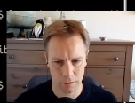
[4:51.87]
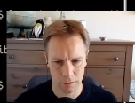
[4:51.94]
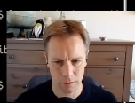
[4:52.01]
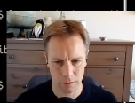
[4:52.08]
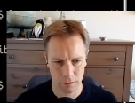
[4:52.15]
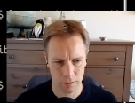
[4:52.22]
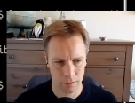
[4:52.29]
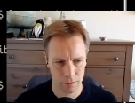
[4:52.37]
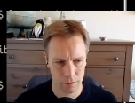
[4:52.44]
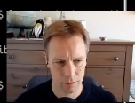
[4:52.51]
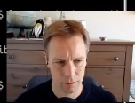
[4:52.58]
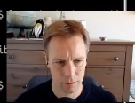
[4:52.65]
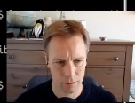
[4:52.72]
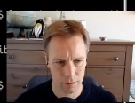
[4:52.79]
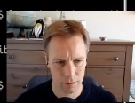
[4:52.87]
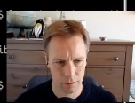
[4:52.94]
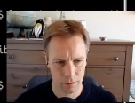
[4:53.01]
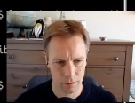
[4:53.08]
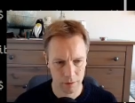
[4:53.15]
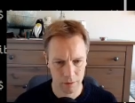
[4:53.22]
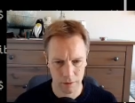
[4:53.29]

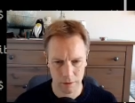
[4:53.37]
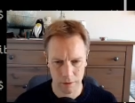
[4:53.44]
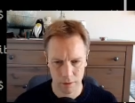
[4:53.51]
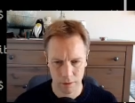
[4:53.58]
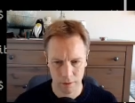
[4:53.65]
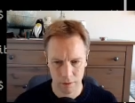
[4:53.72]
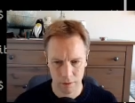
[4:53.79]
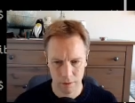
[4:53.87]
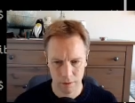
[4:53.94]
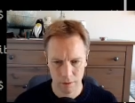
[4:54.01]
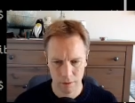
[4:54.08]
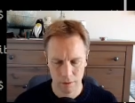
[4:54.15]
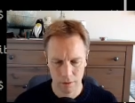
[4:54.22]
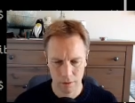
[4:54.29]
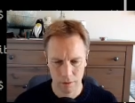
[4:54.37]
[no speech]